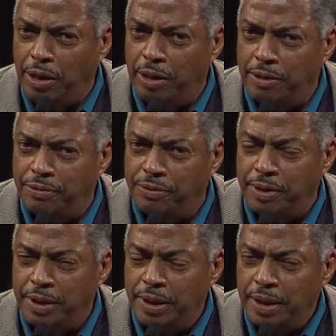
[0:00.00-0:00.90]
of
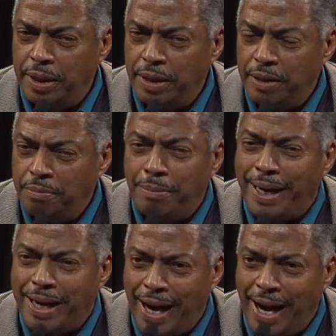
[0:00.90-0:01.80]

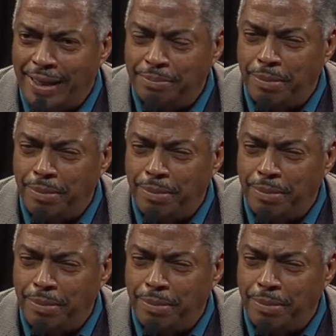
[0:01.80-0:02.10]
my cat.